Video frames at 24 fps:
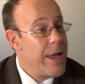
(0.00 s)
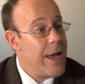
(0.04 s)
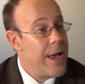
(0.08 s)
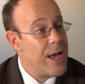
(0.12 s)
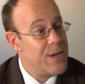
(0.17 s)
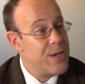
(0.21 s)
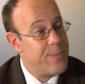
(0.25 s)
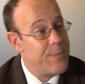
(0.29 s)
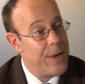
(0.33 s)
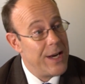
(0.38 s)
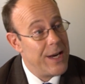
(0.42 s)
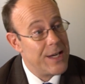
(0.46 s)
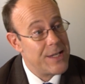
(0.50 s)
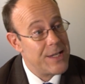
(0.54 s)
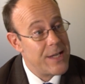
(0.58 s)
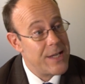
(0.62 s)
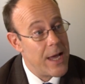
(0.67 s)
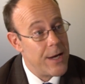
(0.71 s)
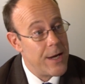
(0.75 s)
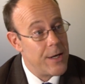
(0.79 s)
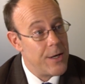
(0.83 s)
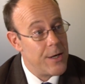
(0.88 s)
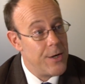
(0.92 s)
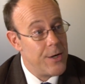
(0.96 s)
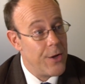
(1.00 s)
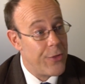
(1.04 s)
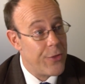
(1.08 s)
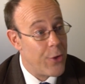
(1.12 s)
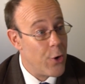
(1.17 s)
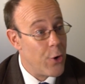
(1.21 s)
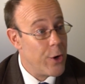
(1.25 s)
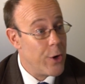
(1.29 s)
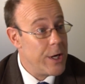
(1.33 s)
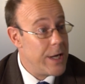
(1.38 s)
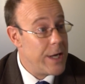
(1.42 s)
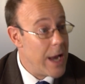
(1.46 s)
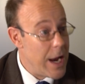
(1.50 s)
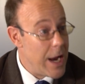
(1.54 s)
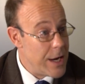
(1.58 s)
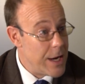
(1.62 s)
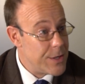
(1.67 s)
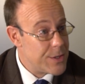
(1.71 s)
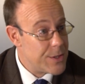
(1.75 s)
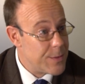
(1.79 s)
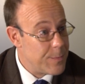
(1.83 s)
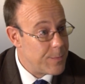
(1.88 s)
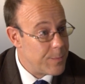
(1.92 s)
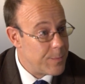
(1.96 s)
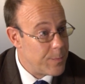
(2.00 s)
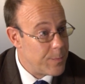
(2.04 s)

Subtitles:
has been extended to 30 days.